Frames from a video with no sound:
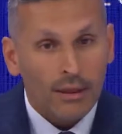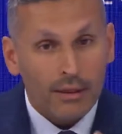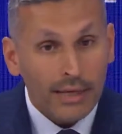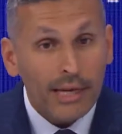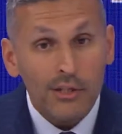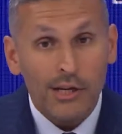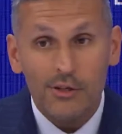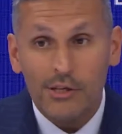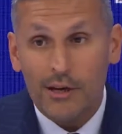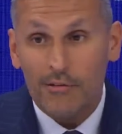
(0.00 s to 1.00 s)
The data center
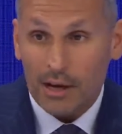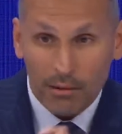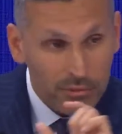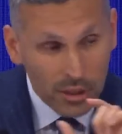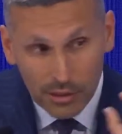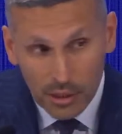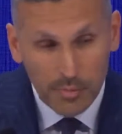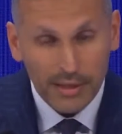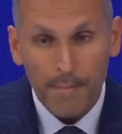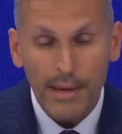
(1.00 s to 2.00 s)
side, and I'm just going to
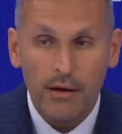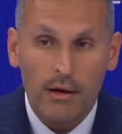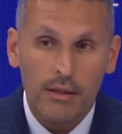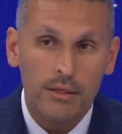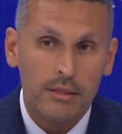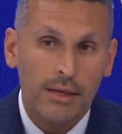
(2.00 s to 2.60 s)
spend a minute on this.